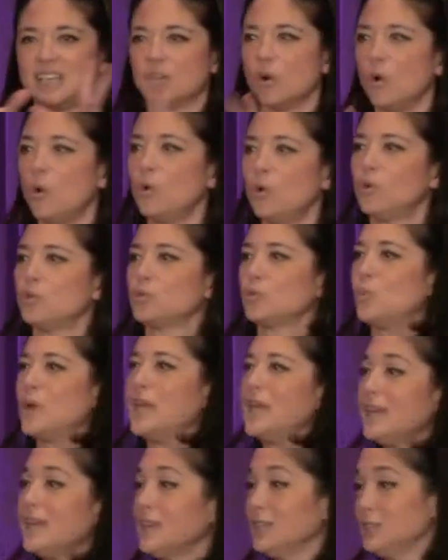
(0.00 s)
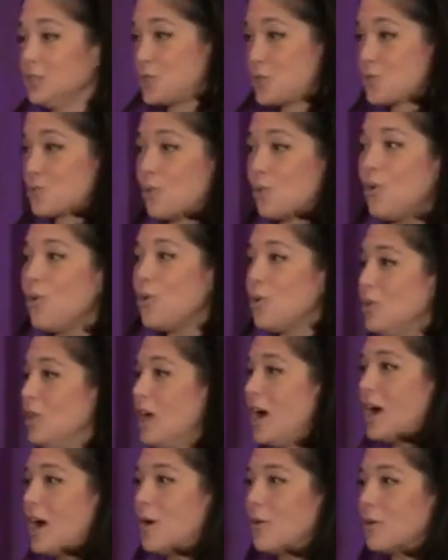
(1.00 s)
and old. We control
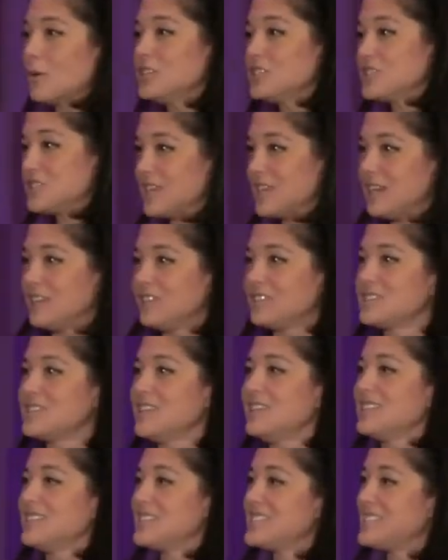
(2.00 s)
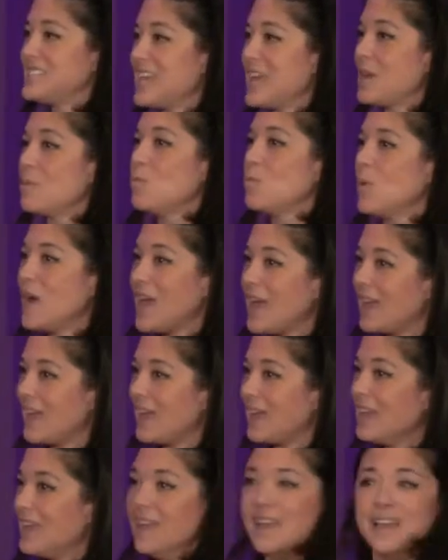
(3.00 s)
our cells in the same
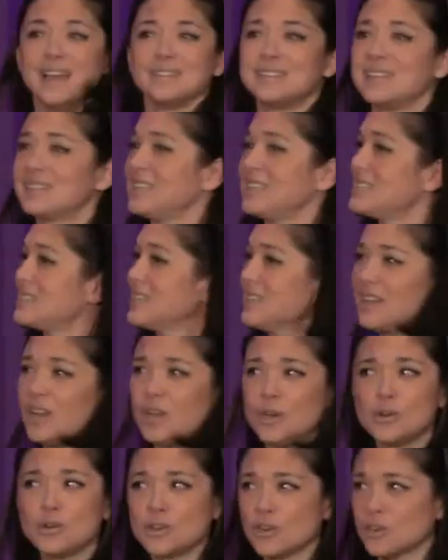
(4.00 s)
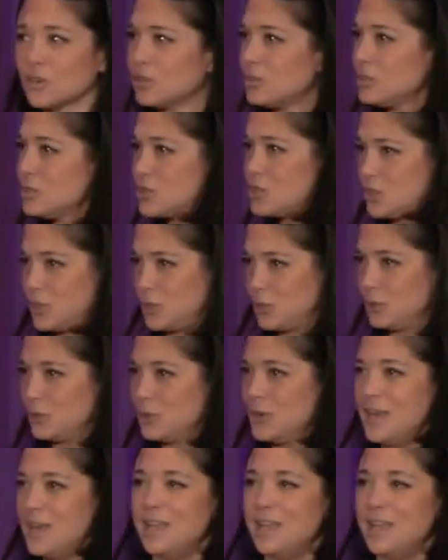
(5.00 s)
way that these little old girls do